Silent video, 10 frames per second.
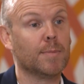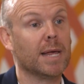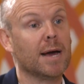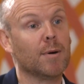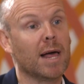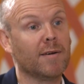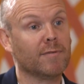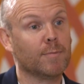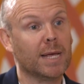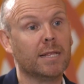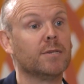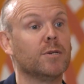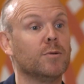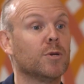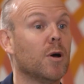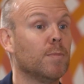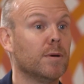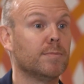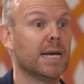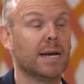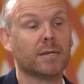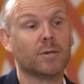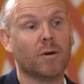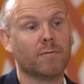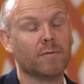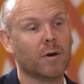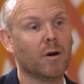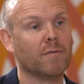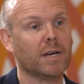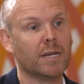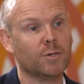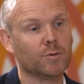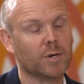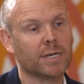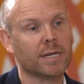but I will have a Pillar 2 top-up tax of 100.